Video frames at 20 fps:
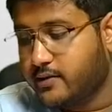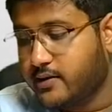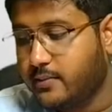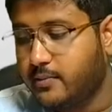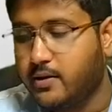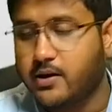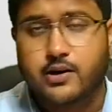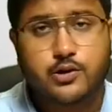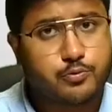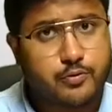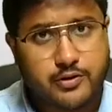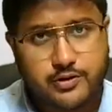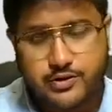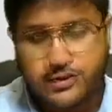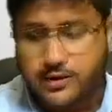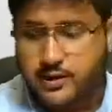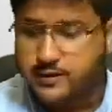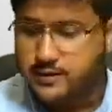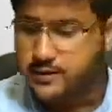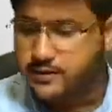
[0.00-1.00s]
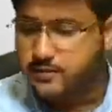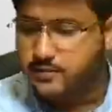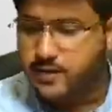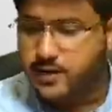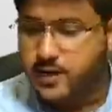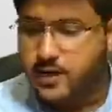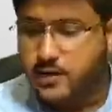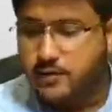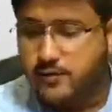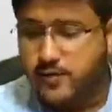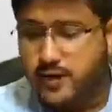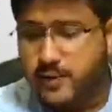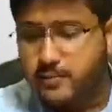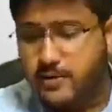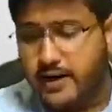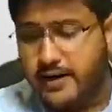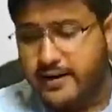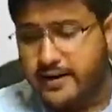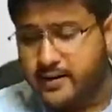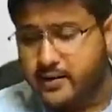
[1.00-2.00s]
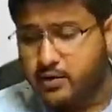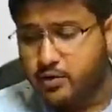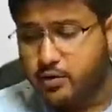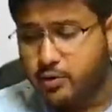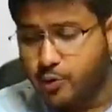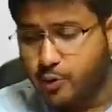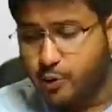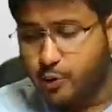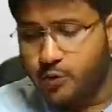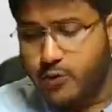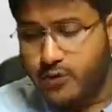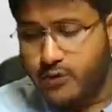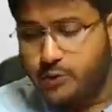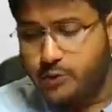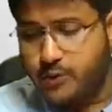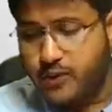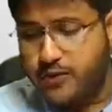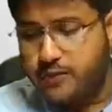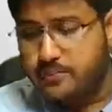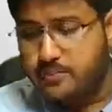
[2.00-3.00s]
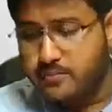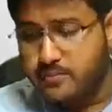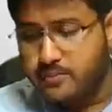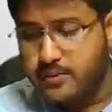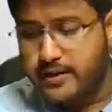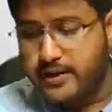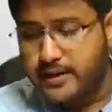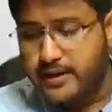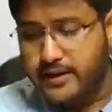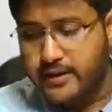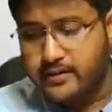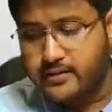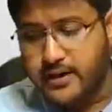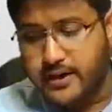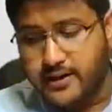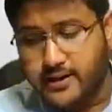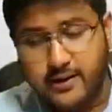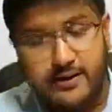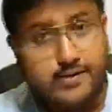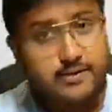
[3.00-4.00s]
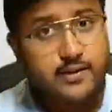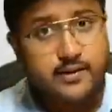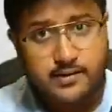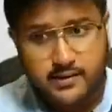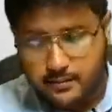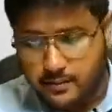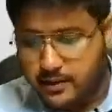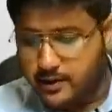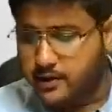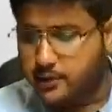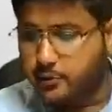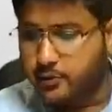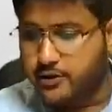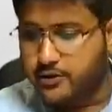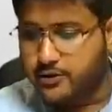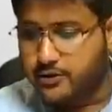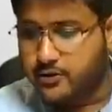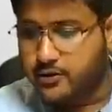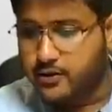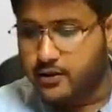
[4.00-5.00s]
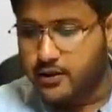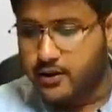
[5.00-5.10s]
Similar question as in, when I'm writing homework, what I'm meaning is that it is a similar question.